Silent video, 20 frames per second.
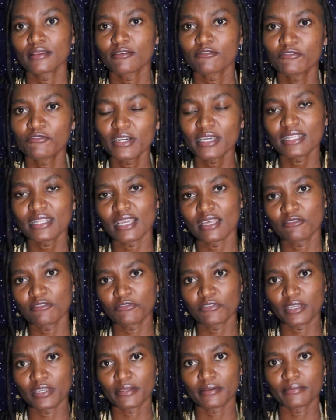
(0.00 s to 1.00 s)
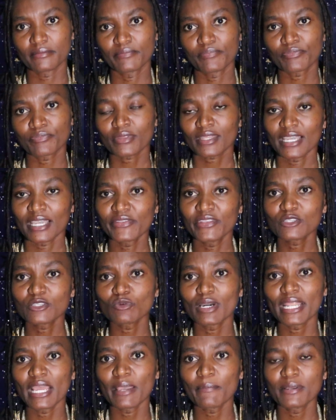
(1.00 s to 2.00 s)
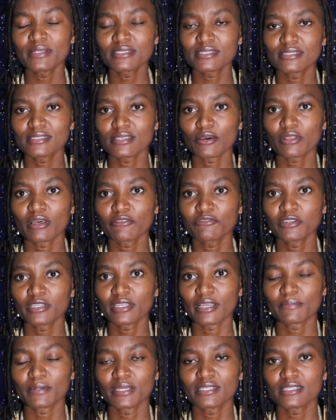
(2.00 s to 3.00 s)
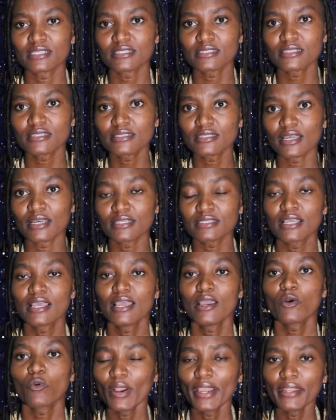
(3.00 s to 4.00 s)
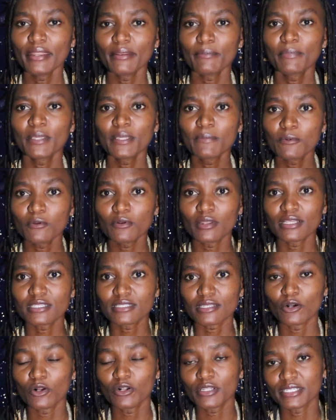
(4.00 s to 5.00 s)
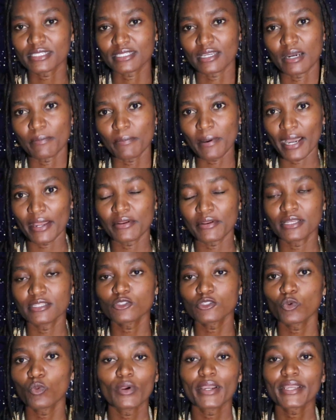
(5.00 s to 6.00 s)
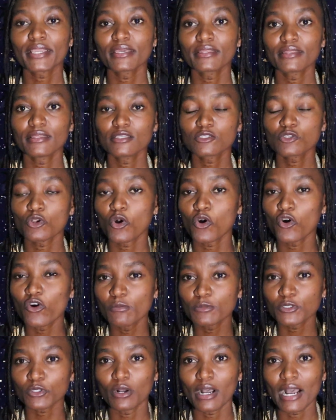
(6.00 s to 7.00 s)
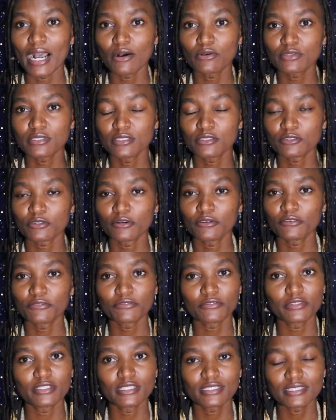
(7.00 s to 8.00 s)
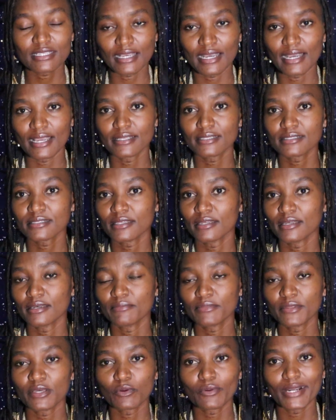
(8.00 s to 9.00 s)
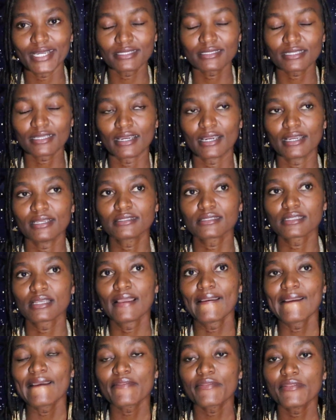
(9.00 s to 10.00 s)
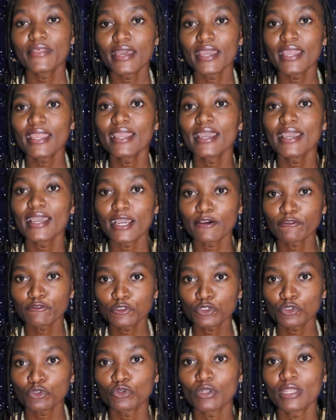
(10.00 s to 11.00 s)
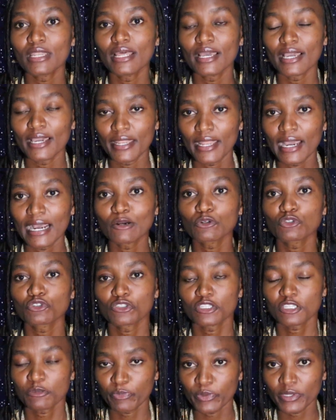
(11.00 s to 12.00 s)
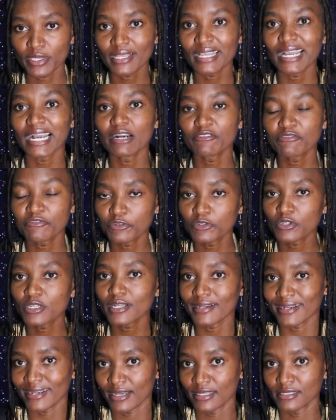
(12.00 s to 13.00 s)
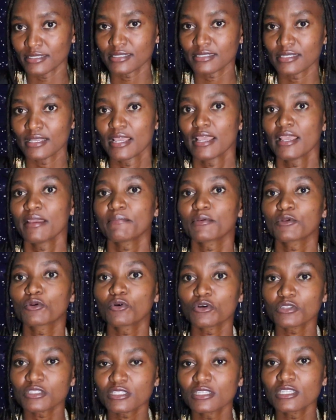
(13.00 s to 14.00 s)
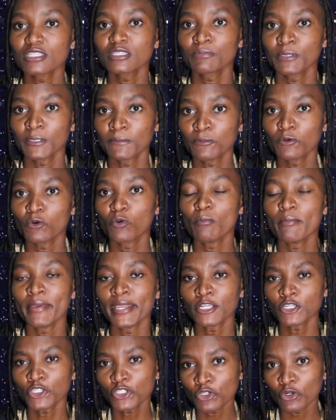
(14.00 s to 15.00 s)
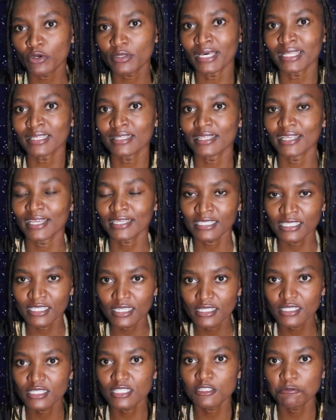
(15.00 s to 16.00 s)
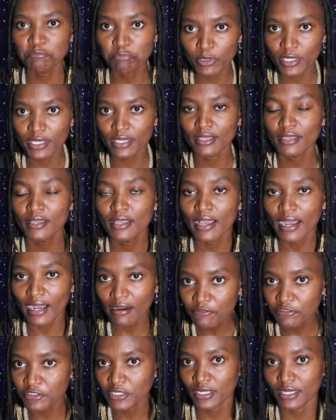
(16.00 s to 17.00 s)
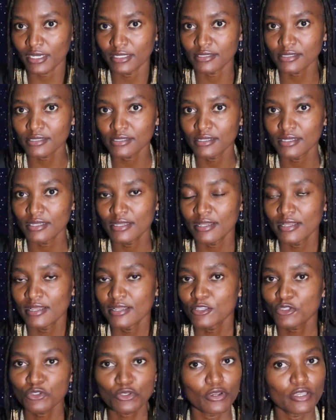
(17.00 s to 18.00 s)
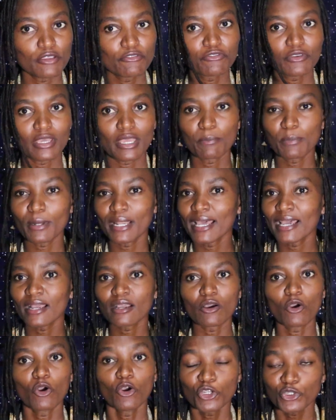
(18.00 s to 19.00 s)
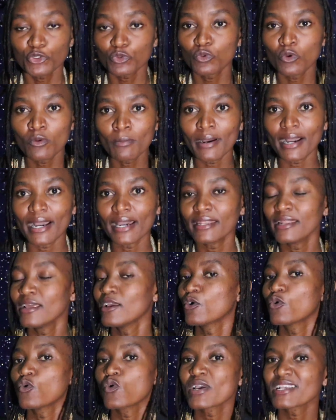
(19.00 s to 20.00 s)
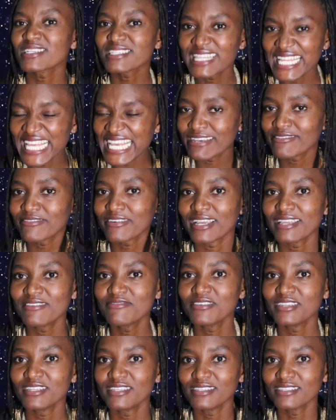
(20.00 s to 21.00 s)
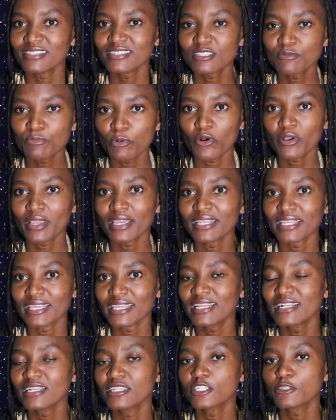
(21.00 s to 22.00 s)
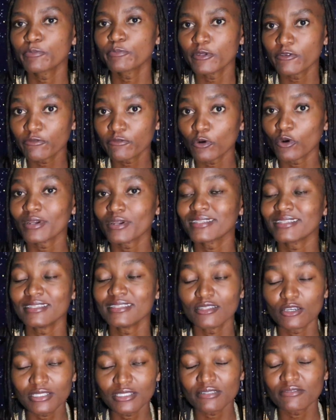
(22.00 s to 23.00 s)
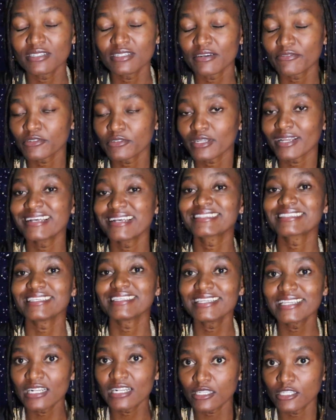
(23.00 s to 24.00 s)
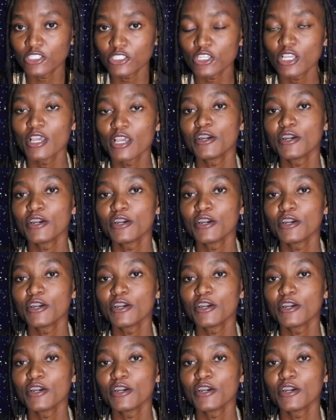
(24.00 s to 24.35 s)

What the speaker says: Very unfair. And this is what happens in South Africa, brothers and sisters, when people as old as our parents work in these homes or houses of these guys, the white guys, they have to learn how to speak Afrikaans because these people make sure that their kids speak Afrikaans. So if you're a black old woman who has never even spoken English before, not even Afrikaans, English,